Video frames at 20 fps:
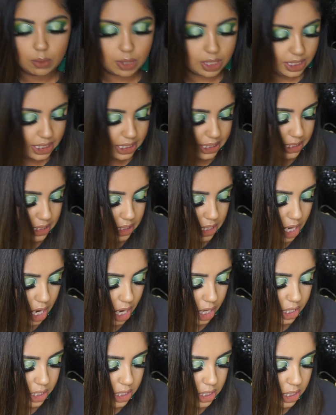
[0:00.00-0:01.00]
one does
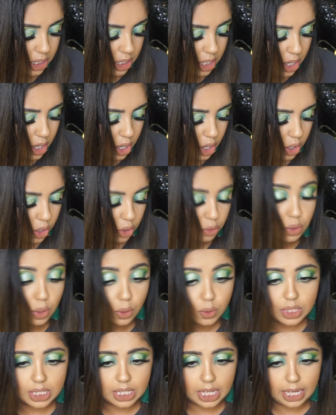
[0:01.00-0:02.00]
not
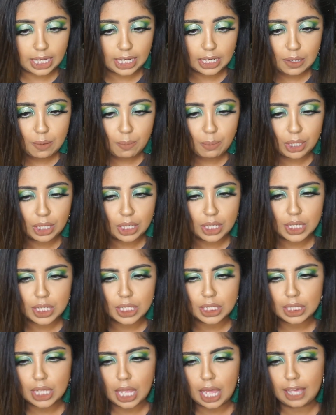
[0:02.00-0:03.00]
rotate because